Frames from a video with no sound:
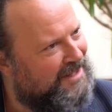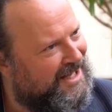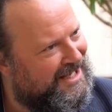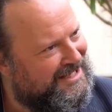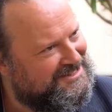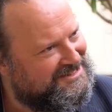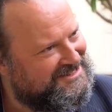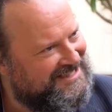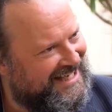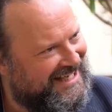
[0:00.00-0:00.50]

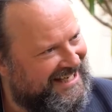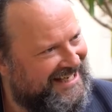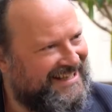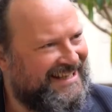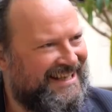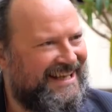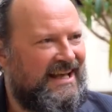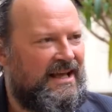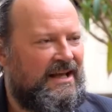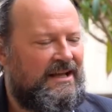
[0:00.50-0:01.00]
blockchain,
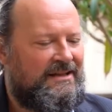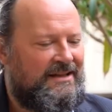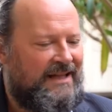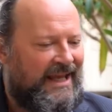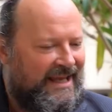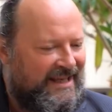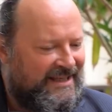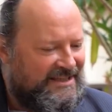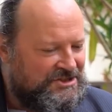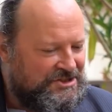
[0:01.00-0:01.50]

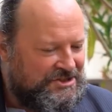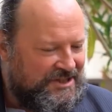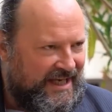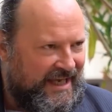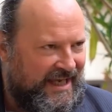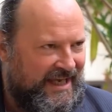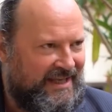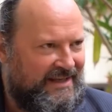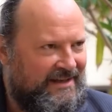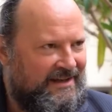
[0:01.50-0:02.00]
like a
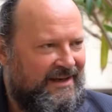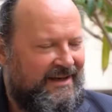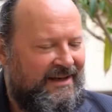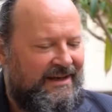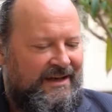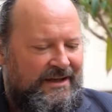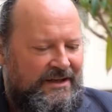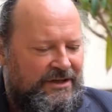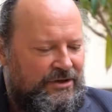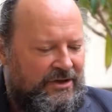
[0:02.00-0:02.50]
chain,
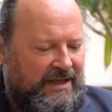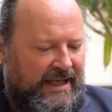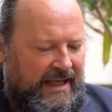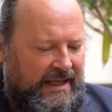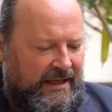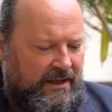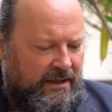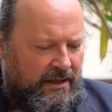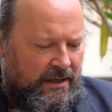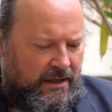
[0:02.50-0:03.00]
you
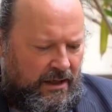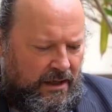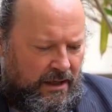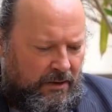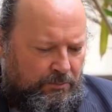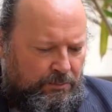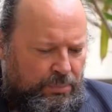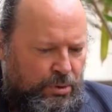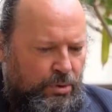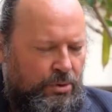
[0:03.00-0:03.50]
can
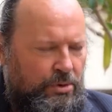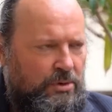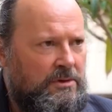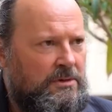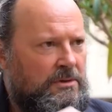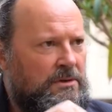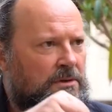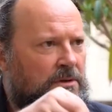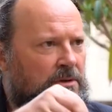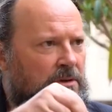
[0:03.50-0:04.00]
pull